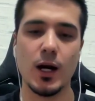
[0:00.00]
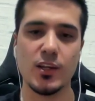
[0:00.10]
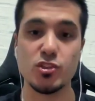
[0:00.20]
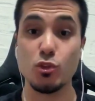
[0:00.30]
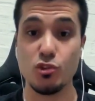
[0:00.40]

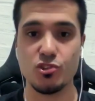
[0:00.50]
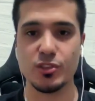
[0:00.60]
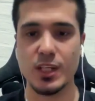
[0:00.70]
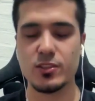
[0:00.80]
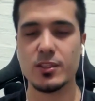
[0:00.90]
solutions
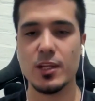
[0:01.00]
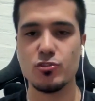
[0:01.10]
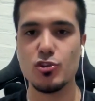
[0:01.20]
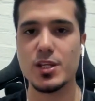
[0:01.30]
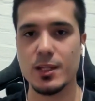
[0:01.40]
that
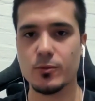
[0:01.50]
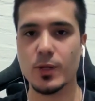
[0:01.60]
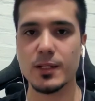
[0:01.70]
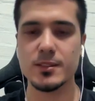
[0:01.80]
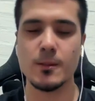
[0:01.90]
you need,
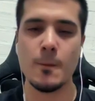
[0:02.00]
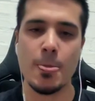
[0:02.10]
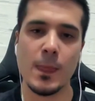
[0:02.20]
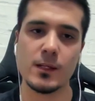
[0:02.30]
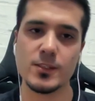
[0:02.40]
right?
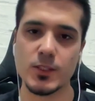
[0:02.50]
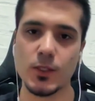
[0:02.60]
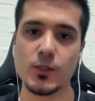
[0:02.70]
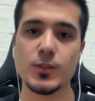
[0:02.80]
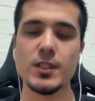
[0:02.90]

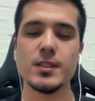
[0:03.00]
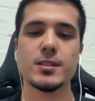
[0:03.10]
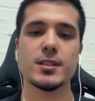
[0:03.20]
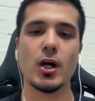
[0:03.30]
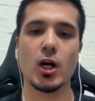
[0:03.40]
So
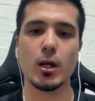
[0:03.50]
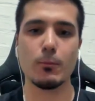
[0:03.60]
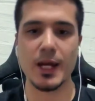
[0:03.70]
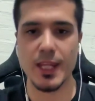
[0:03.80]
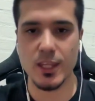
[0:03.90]
these are
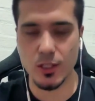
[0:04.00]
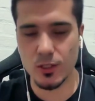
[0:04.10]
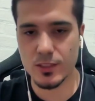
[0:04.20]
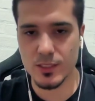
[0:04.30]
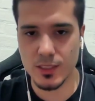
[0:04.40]
my
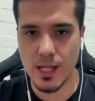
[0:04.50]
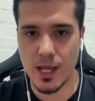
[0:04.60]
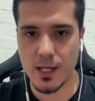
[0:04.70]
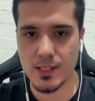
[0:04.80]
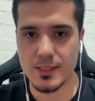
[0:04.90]
thoughts,
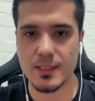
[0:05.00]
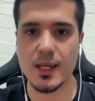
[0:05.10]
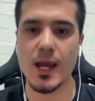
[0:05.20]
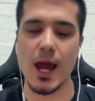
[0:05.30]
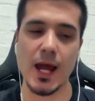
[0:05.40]
guys.
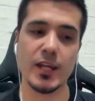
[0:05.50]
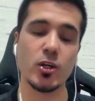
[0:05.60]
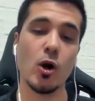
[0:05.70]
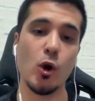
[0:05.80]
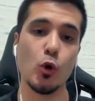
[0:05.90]
I
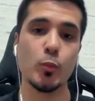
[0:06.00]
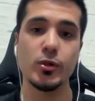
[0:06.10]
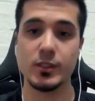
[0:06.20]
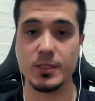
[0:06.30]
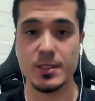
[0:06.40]
hope
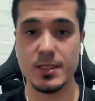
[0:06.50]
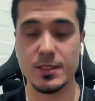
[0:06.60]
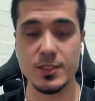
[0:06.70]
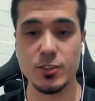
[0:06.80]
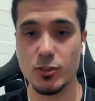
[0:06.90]
this
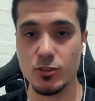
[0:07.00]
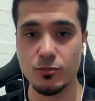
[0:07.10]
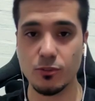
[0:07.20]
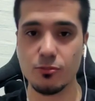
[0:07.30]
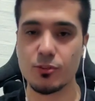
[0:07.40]
is
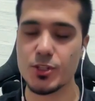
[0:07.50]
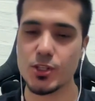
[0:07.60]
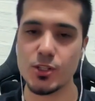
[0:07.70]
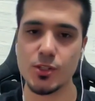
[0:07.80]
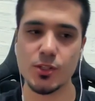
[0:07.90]
useful for
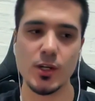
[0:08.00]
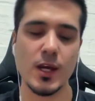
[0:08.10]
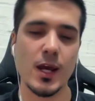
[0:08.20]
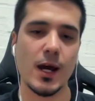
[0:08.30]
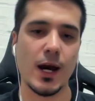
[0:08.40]
you,
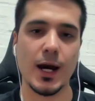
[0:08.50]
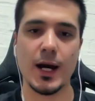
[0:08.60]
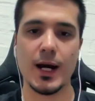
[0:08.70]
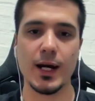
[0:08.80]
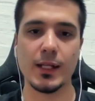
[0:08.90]

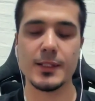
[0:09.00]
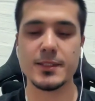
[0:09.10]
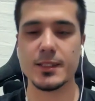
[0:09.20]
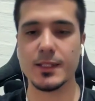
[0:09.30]
and